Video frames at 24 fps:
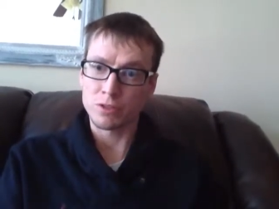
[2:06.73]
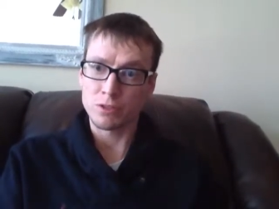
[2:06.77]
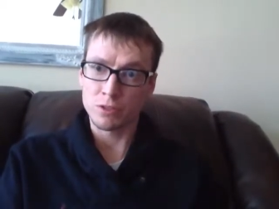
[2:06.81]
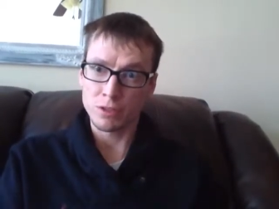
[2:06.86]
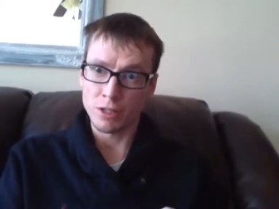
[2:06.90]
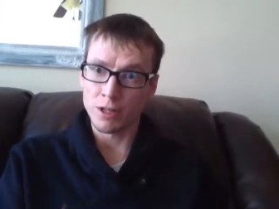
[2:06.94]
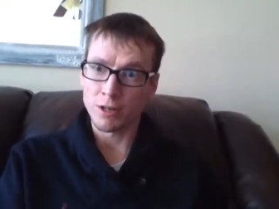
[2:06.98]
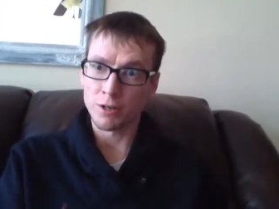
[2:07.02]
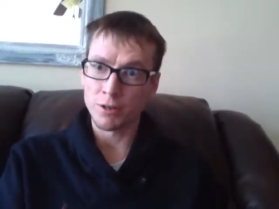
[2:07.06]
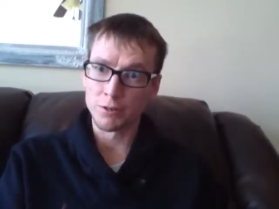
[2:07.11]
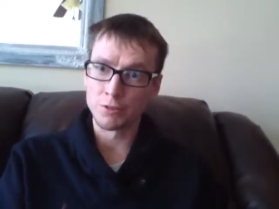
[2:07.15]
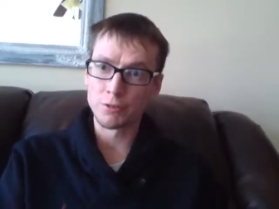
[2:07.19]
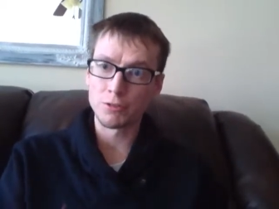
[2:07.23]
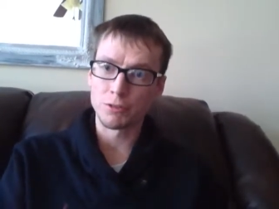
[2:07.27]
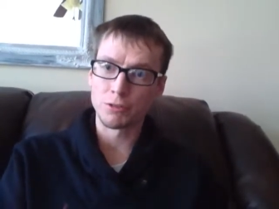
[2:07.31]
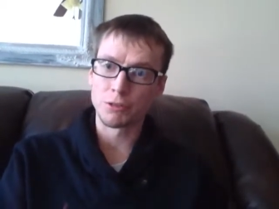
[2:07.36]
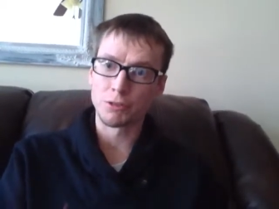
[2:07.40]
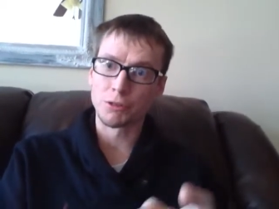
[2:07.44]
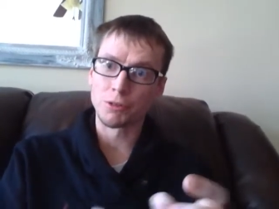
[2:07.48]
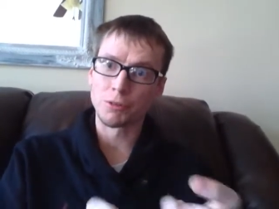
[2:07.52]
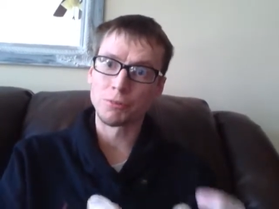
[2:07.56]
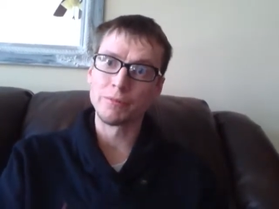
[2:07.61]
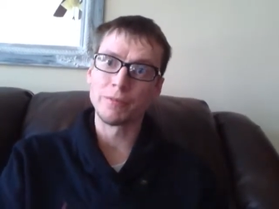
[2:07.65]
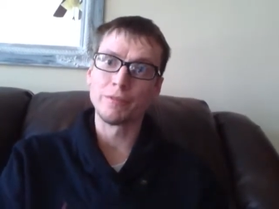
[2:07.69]
tunnels
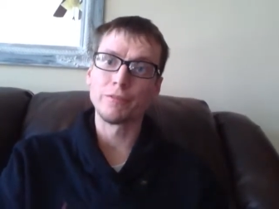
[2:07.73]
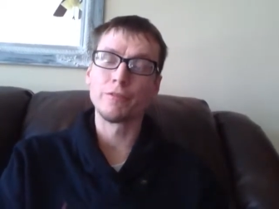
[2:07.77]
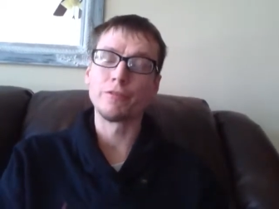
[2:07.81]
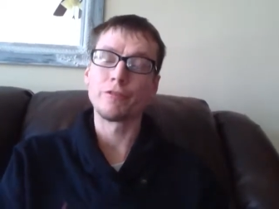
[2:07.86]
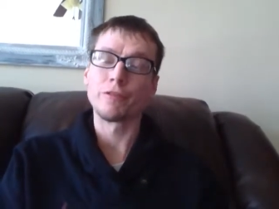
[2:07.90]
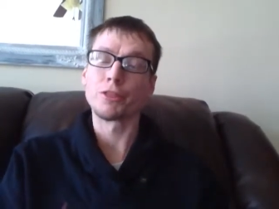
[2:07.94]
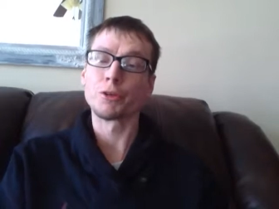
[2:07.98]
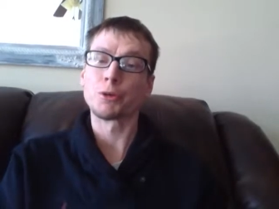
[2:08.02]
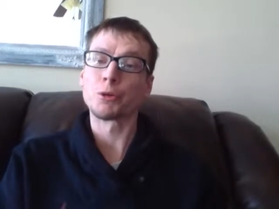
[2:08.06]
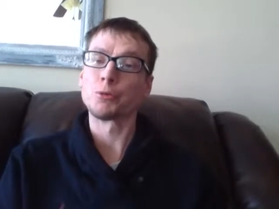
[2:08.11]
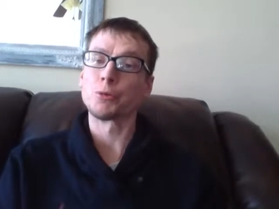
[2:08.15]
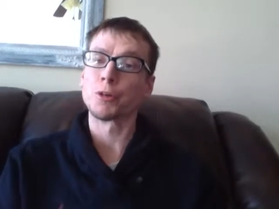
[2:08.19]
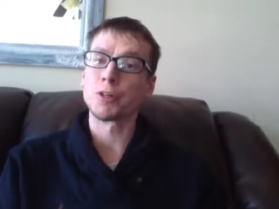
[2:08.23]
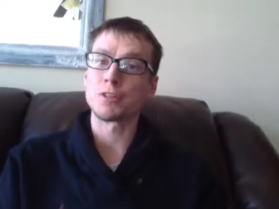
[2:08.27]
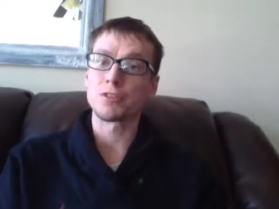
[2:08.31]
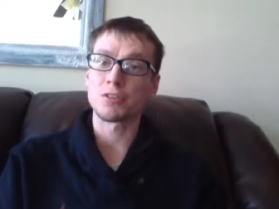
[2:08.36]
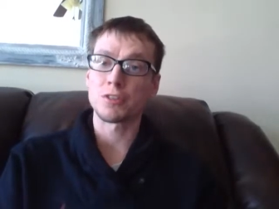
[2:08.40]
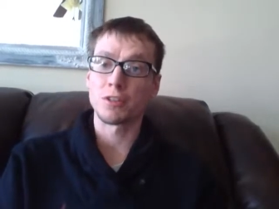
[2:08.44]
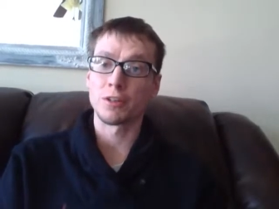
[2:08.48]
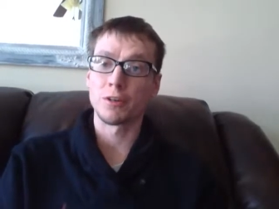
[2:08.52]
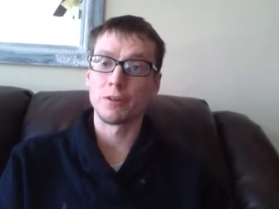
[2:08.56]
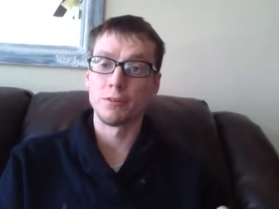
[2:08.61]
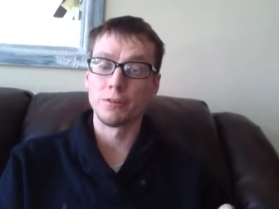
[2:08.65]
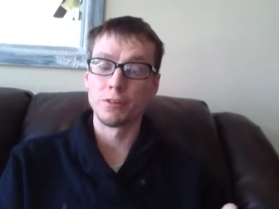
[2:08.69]
through
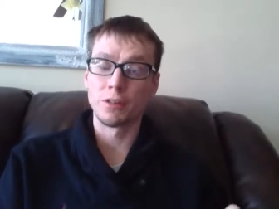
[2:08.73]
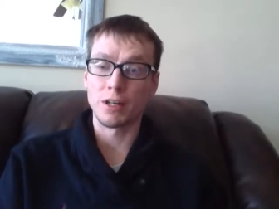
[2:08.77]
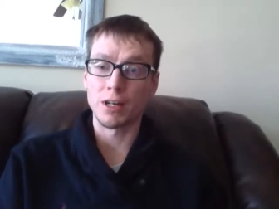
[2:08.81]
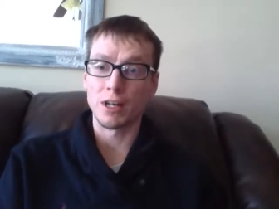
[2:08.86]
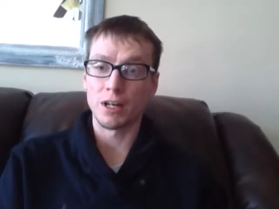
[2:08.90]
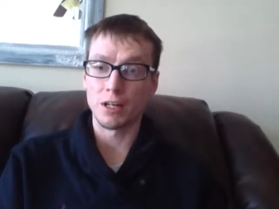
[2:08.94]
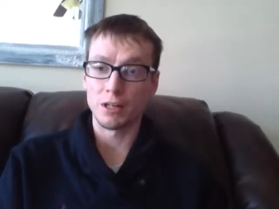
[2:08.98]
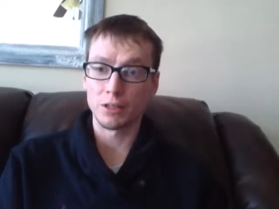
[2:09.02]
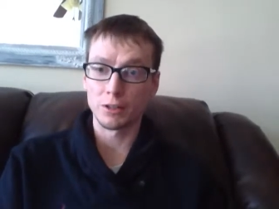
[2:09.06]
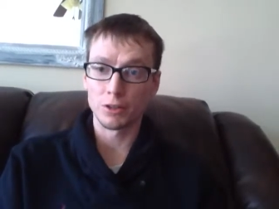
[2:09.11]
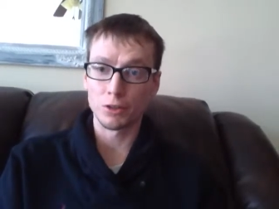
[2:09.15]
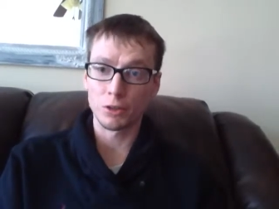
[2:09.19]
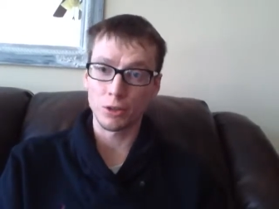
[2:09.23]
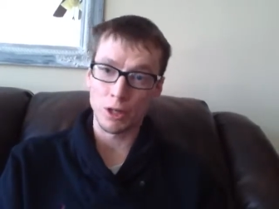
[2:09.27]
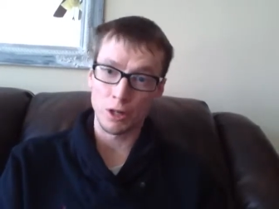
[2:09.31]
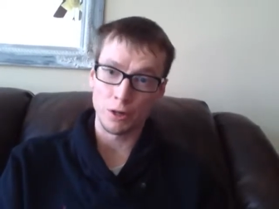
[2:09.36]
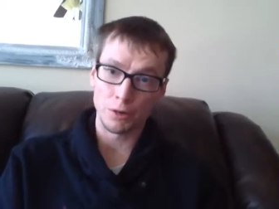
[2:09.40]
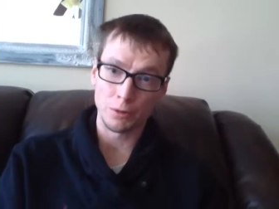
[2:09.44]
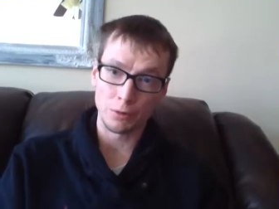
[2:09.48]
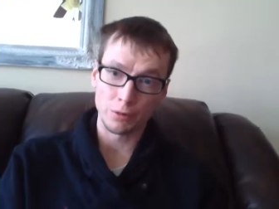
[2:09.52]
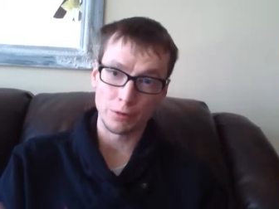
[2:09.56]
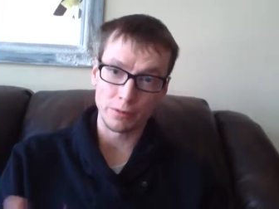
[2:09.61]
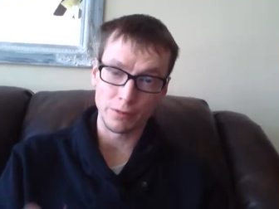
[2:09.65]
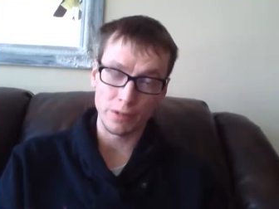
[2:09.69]
which they'll
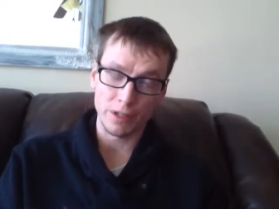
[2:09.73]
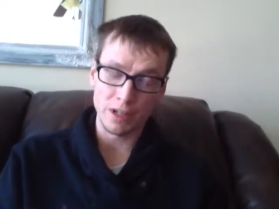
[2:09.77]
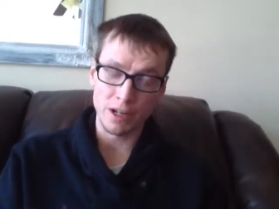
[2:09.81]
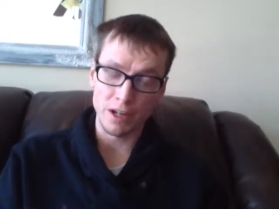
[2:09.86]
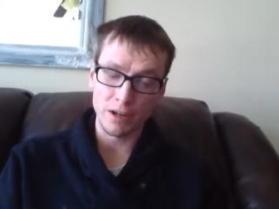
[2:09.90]
grow